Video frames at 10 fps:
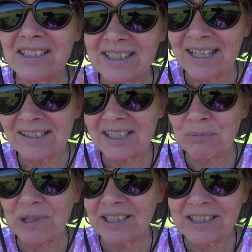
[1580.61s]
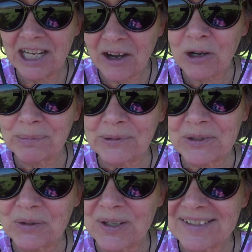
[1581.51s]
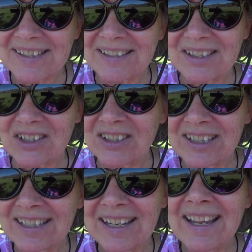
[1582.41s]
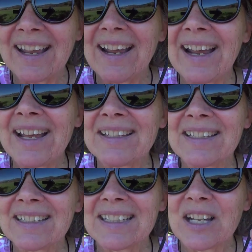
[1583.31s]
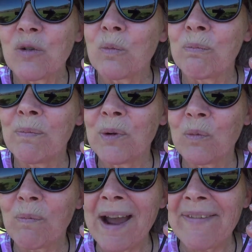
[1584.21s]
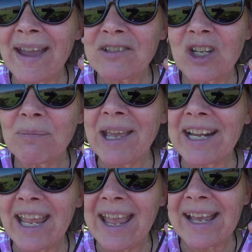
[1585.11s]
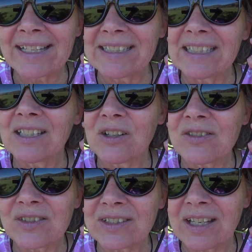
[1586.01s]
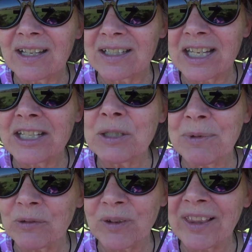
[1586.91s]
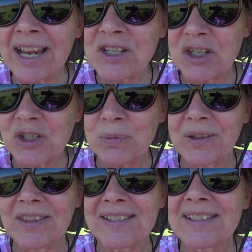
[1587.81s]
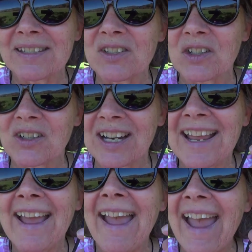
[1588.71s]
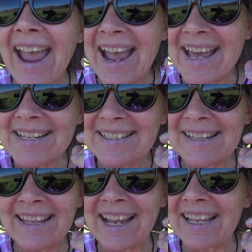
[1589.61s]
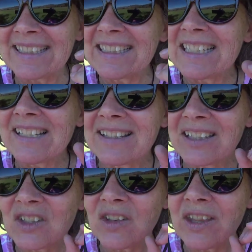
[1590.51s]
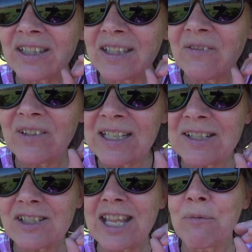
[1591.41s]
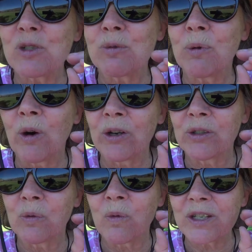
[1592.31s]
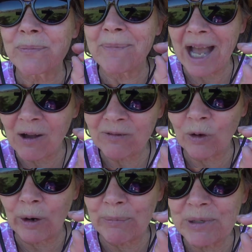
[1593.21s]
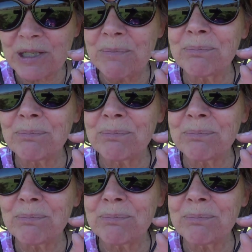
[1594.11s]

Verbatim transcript: done something terrible to his sister, and by that she meant had intimate relations with his sister, and that the fetus that was born was malformed